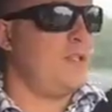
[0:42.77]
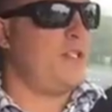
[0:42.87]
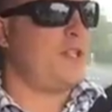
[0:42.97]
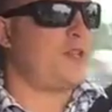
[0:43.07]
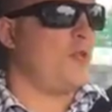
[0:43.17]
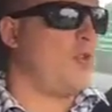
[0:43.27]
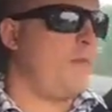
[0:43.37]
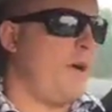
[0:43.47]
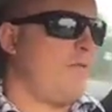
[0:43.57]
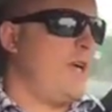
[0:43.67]
just talk
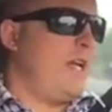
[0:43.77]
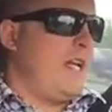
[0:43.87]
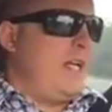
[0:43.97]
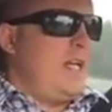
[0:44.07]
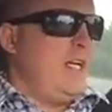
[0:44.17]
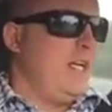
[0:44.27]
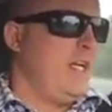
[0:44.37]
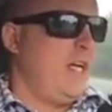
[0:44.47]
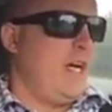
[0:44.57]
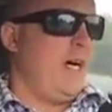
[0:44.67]
about really,
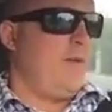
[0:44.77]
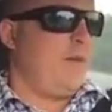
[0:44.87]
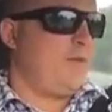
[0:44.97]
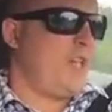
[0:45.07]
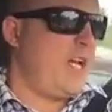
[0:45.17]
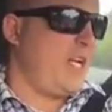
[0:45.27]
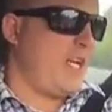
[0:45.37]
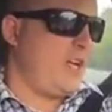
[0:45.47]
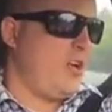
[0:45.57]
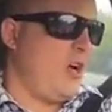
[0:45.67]
um, I'm seeing it
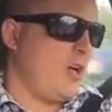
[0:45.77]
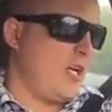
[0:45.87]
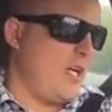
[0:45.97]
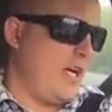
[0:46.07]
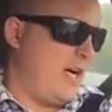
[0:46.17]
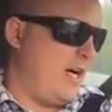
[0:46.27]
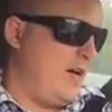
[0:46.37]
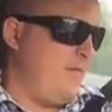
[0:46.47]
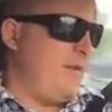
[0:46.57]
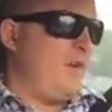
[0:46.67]
a lot,
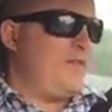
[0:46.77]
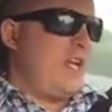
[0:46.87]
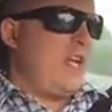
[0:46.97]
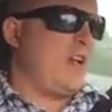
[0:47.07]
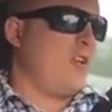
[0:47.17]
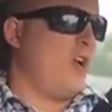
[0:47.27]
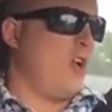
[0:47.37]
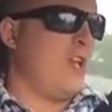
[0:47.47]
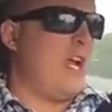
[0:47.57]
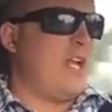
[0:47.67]
um, I've seen it a
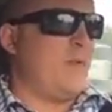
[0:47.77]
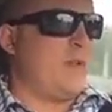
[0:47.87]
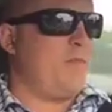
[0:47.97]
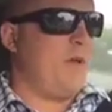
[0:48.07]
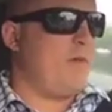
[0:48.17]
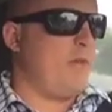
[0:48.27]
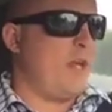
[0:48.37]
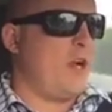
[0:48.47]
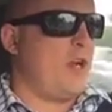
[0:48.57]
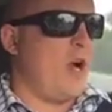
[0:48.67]
lot lately with people
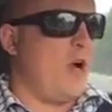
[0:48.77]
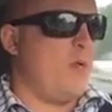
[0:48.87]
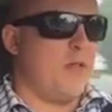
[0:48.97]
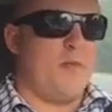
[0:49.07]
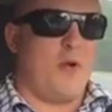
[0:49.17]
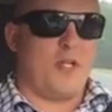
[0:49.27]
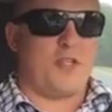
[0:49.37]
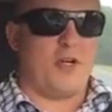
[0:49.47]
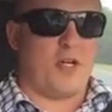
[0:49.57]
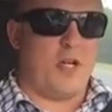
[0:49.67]
that I know within my
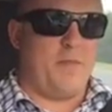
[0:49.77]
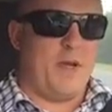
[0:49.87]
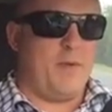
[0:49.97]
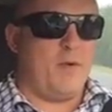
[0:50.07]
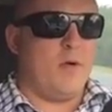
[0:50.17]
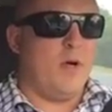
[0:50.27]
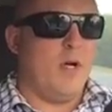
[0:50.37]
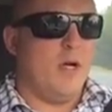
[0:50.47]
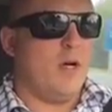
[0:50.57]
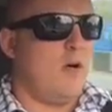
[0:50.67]
circle of people,
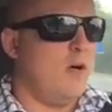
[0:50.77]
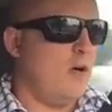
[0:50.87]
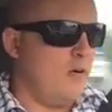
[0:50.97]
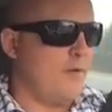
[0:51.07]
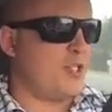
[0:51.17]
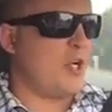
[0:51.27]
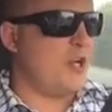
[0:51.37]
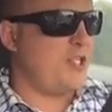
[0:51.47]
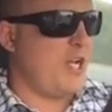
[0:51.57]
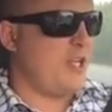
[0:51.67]
or of
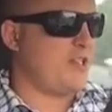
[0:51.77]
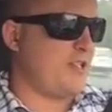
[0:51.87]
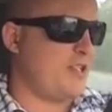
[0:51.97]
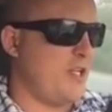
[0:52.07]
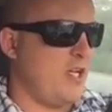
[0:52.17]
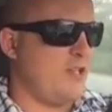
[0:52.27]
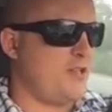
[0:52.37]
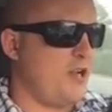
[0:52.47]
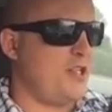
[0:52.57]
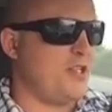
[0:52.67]
associates,
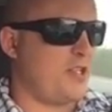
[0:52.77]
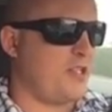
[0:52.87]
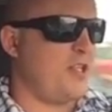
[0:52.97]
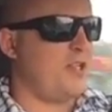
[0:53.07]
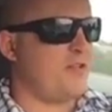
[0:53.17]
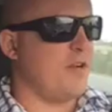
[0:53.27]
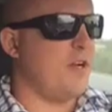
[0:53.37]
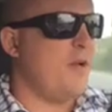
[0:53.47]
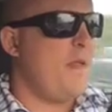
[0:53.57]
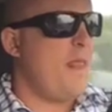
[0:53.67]
associates et cetera.
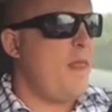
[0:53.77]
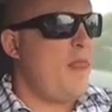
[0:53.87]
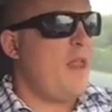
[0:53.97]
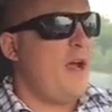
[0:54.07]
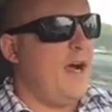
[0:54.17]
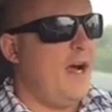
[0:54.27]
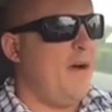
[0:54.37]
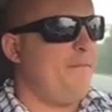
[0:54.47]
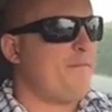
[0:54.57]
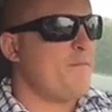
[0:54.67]
Um,